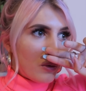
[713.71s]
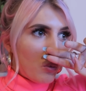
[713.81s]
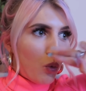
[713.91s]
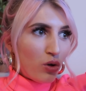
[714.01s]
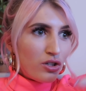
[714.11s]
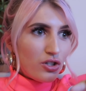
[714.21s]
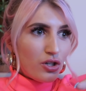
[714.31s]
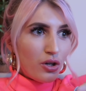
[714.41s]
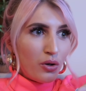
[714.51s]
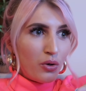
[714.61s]
want
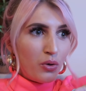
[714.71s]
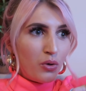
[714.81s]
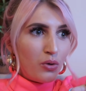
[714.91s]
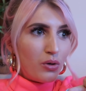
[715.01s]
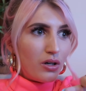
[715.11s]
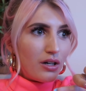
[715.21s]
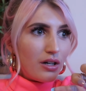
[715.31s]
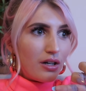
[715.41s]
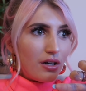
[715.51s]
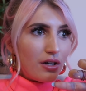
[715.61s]
to
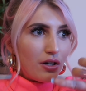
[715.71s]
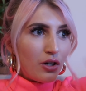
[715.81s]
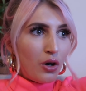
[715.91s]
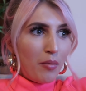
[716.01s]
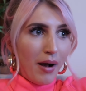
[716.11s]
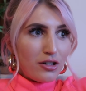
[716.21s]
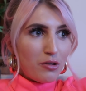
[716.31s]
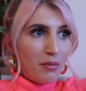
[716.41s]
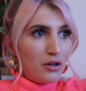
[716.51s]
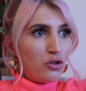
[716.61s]
go back
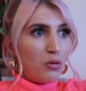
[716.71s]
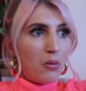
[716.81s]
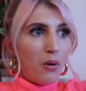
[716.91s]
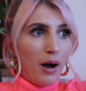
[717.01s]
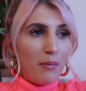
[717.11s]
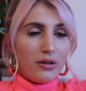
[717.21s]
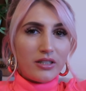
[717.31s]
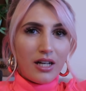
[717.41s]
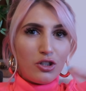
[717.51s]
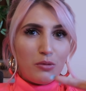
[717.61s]
to my normal upload
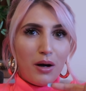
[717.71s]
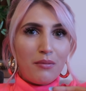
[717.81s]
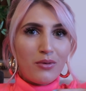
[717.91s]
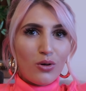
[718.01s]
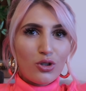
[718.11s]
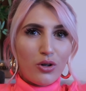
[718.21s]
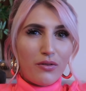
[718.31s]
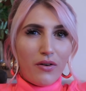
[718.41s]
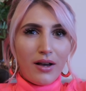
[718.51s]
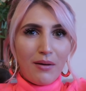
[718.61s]
schedule, but I'm not sure
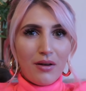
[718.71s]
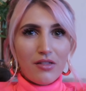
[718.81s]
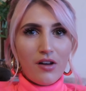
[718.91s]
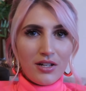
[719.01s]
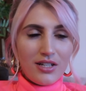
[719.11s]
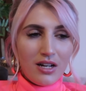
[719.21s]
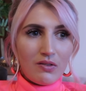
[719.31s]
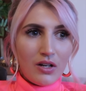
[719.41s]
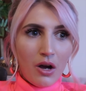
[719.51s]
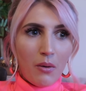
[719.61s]
if I'll get my Thursday's
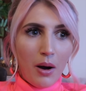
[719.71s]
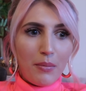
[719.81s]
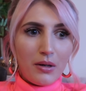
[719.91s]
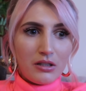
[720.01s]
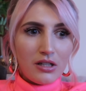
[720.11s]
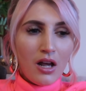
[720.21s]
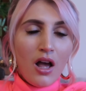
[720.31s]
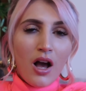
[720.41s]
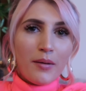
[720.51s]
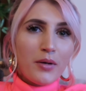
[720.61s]
video up, because
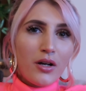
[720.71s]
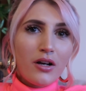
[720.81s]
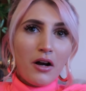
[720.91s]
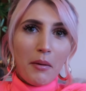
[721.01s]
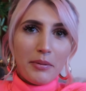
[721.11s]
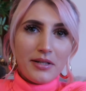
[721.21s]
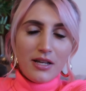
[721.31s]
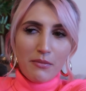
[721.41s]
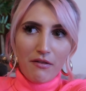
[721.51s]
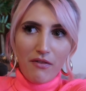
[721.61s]
I'm gonna go up and
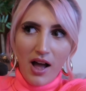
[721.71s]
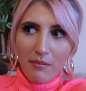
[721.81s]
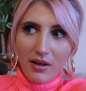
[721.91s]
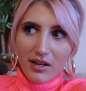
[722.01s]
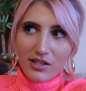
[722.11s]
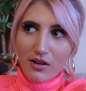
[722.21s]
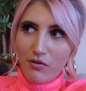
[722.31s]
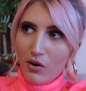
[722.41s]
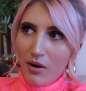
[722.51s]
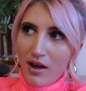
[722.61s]
see my family, because I
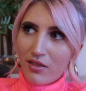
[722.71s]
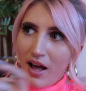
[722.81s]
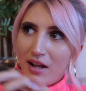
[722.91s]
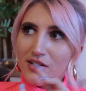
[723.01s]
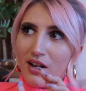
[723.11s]
feel like that's